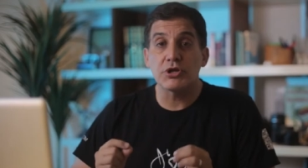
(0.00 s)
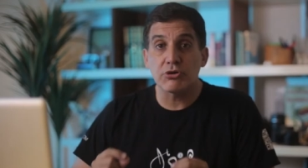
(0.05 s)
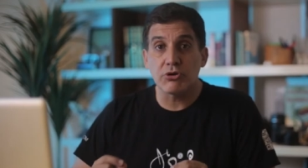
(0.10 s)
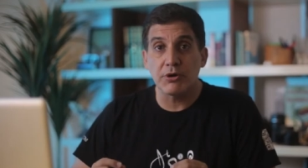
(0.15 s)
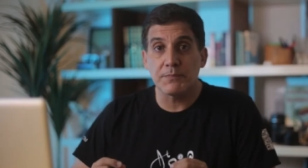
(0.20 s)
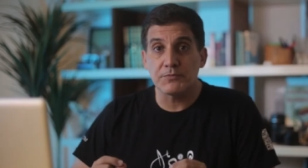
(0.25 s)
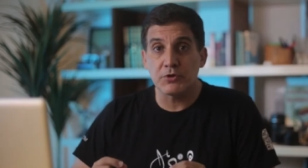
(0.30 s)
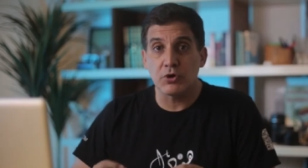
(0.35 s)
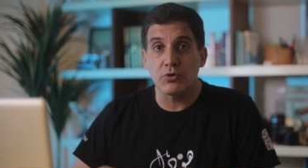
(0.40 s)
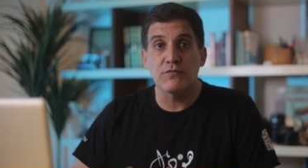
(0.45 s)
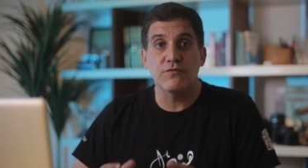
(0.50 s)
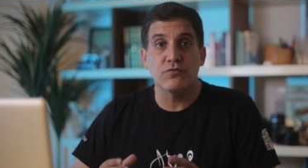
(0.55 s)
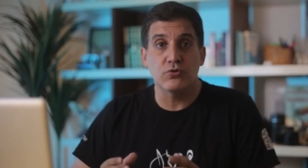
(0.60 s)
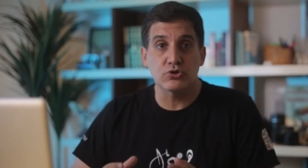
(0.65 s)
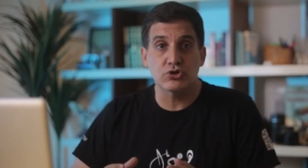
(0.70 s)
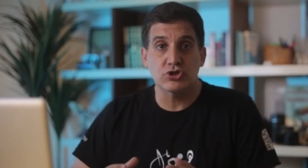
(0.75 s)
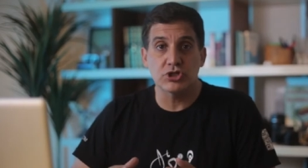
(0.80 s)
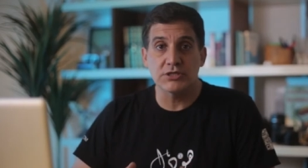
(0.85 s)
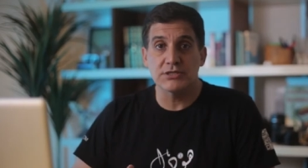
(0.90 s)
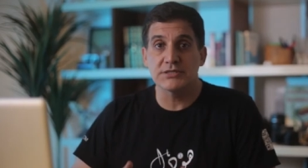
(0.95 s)
in crypto
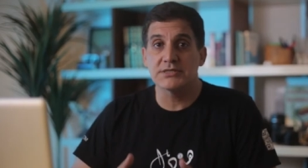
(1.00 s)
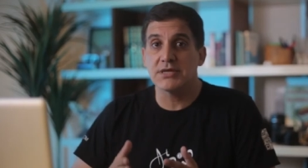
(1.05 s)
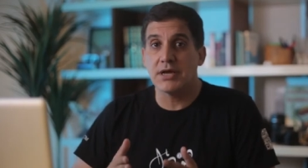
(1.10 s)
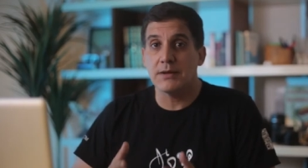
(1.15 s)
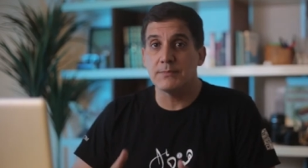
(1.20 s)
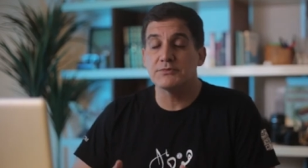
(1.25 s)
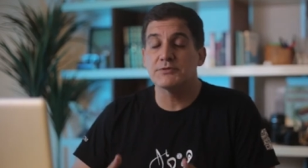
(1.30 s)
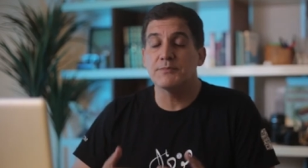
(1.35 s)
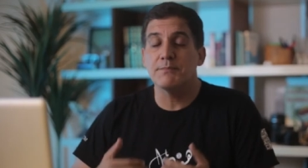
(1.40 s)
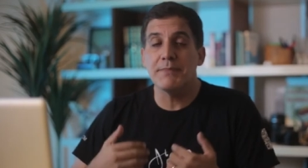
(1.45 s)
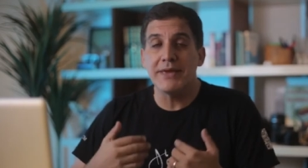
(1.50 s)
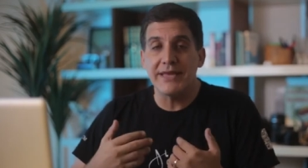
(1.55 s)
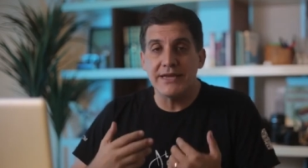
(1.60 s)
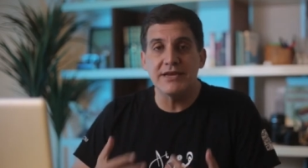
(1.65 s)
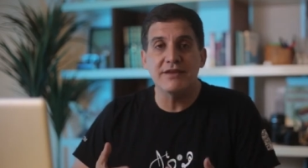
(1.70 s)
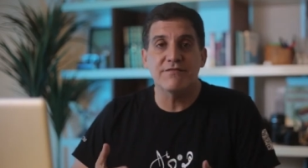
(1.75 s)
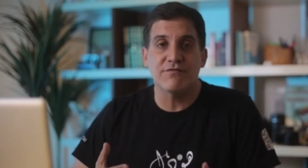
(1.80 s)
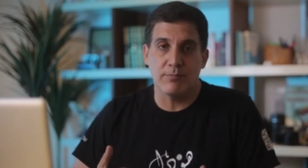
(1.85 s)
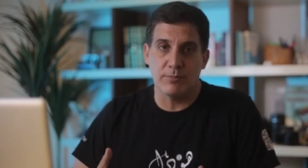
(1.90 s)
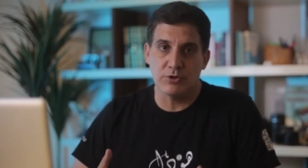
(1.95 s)
fortunes comes
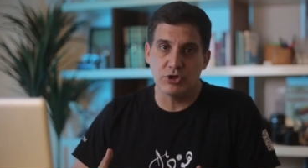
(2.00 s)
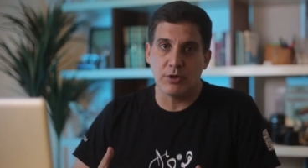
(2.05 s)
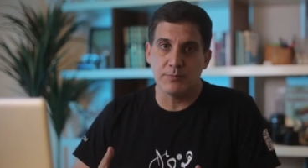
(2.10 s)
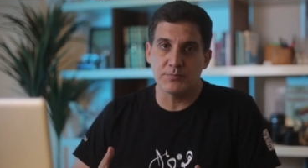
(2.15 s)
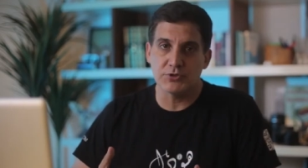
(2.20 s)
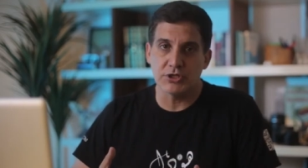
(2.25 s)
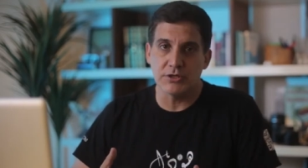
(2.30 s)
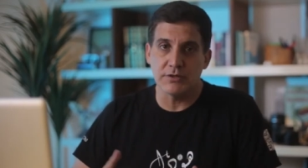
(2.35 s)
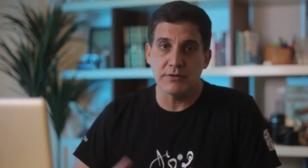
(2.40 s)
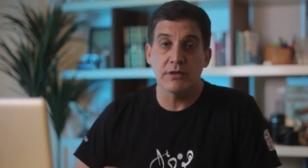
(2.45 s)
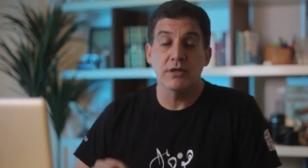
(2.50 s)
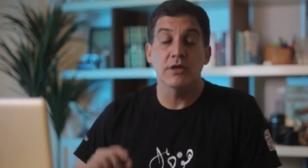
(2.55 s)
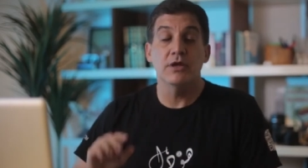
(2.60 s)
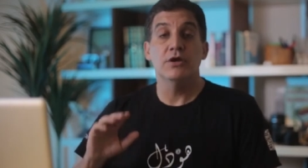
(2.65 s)
mainly from adoption.